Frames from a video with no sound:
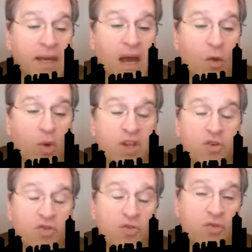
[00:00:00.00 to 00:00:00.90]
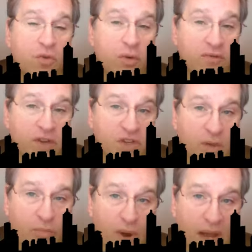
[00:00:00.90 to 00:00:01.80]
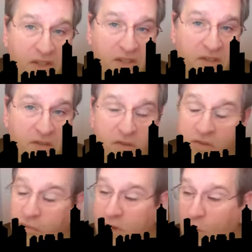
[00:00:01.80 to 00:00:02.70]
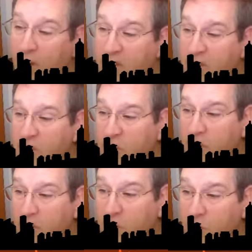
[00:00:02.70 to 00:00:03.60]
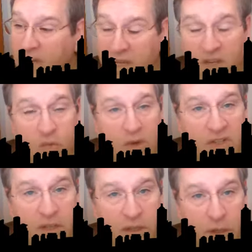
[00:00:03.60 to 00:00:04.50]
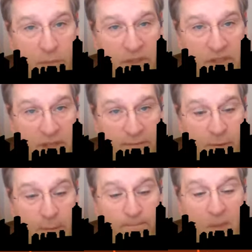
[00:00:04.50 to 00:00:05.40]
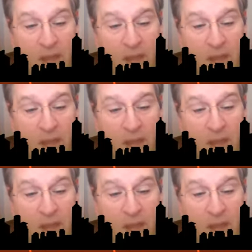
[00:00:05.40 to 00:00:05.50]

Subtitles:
Now, when you do the revision process, there's 3 ways that you can do it. Each one's a little bit different.